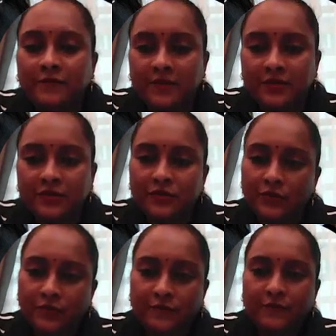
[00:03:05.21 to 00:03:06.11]

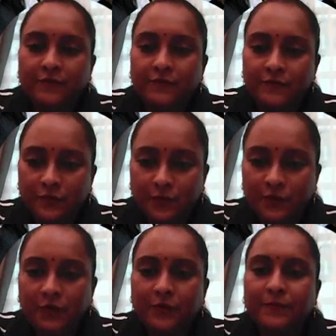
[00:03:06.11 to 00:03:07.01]
First,
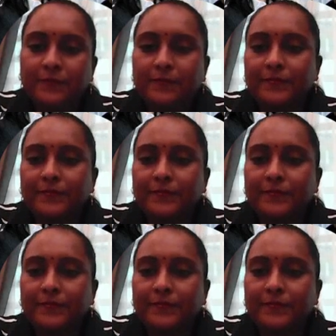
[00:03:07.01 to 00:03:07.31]
sole